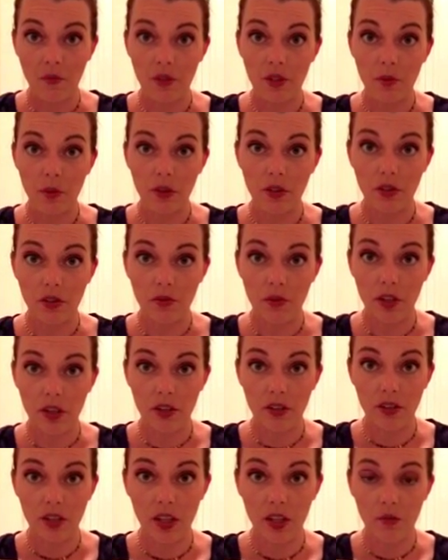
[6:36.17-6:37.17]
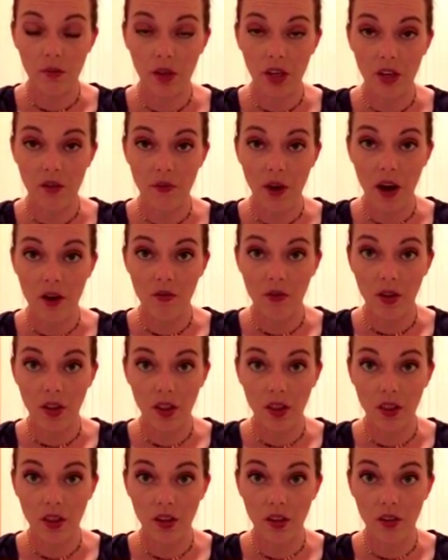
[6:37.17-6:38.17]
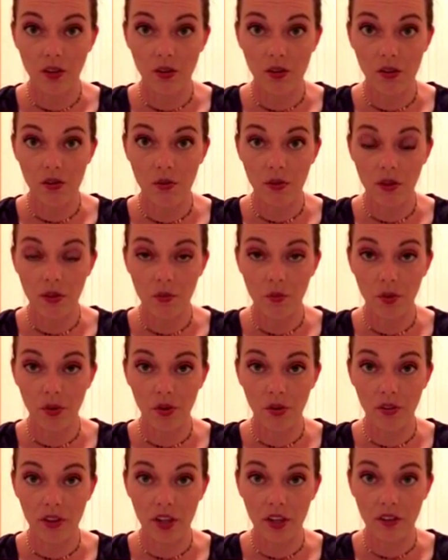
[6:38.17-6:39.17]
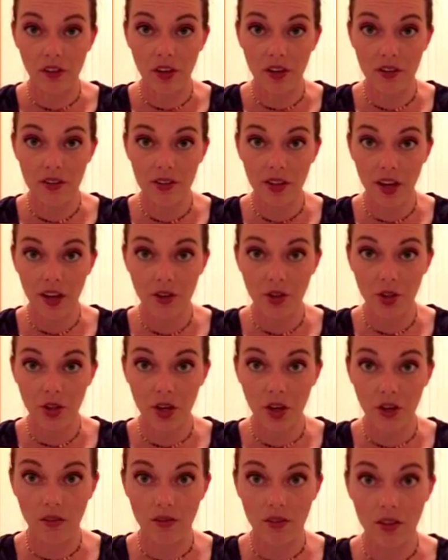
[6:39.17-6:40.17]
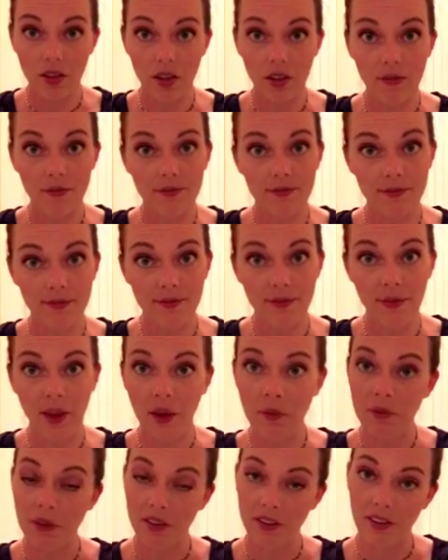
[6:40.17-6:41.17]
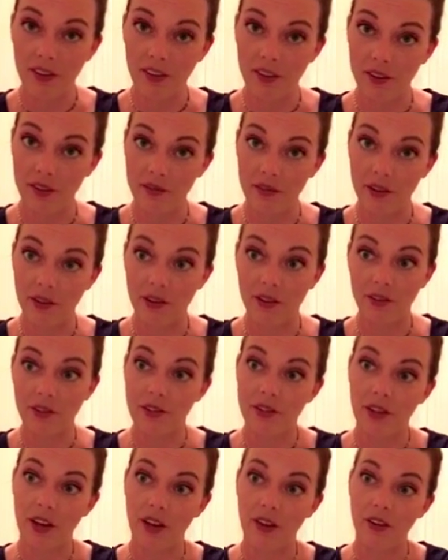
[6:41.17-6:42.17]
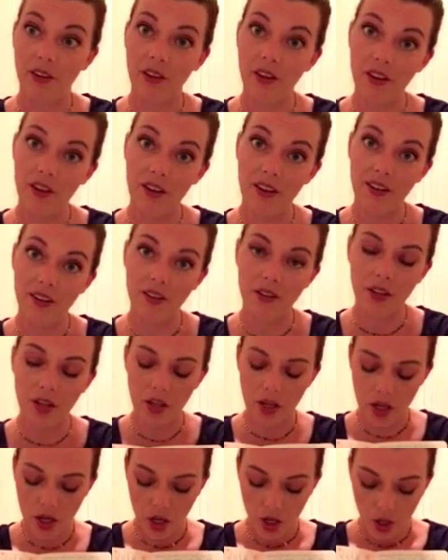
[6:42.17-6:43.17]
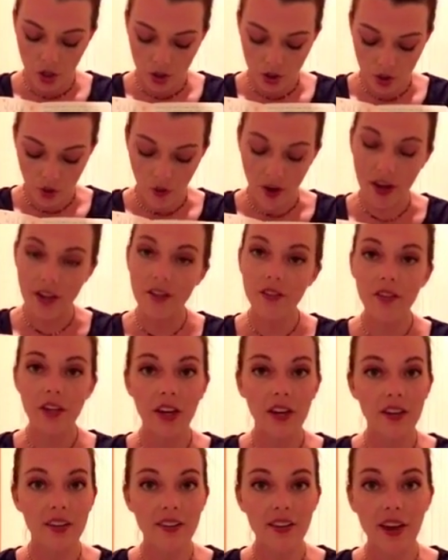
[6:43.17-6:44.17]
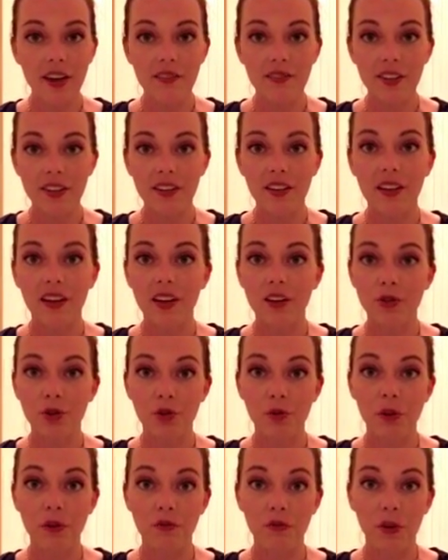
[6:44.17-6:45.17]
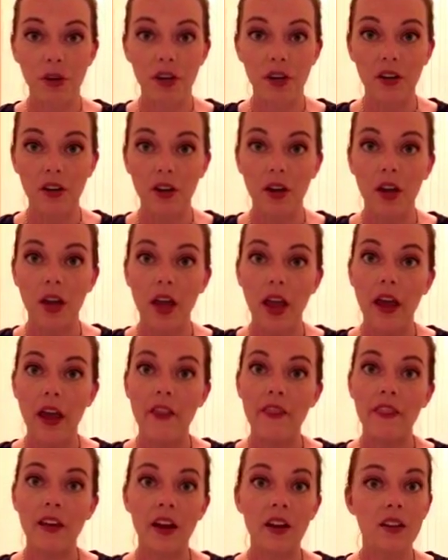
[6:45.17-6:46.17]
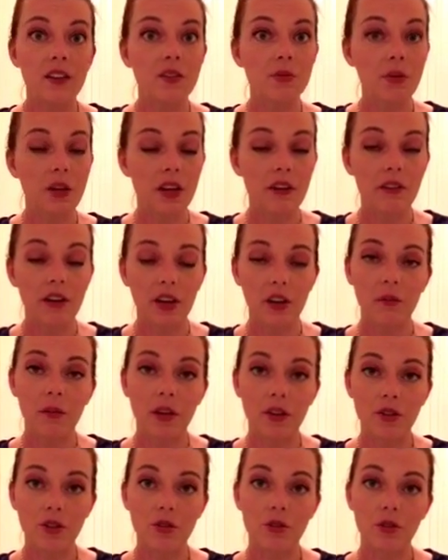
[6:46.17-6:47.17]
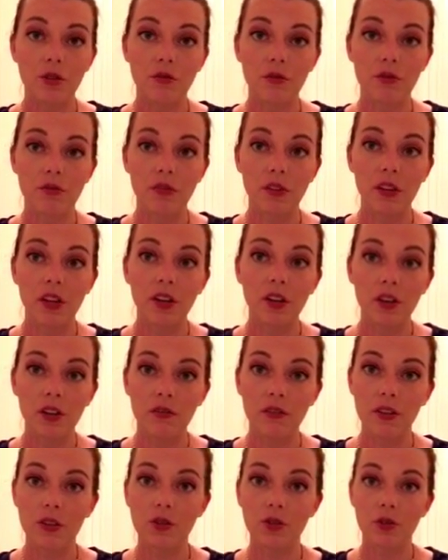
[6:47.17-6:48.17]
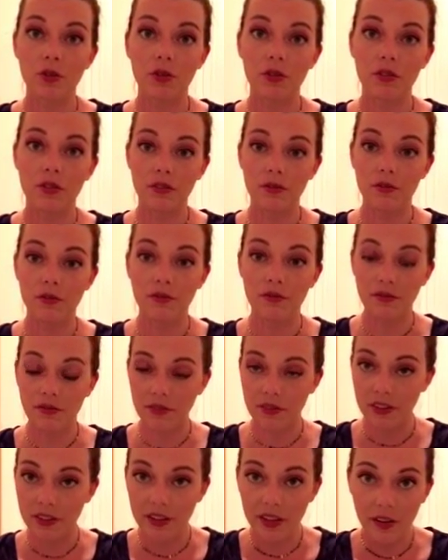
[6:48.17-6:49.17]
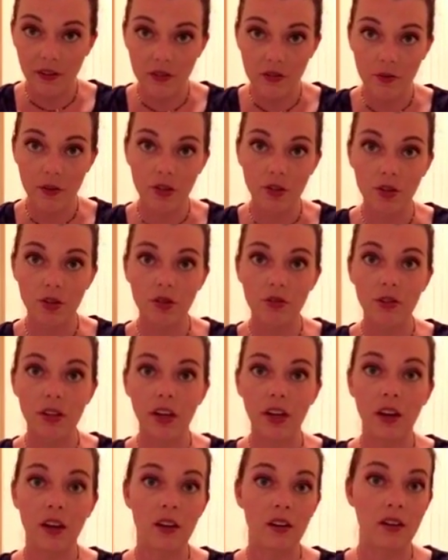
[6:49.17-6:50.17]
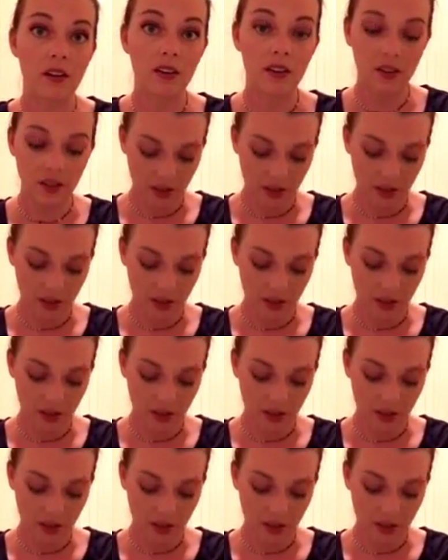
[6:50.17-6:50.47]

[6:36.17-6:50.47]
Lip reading: especially because Kim came out with the girl with a pearl earring sketch, and I was like, I'm not that good of an artist at all. So I just kind of dived in and I just went for it. And that is what I recommend you do. If you're feeling nervous, just fill out as much as you can.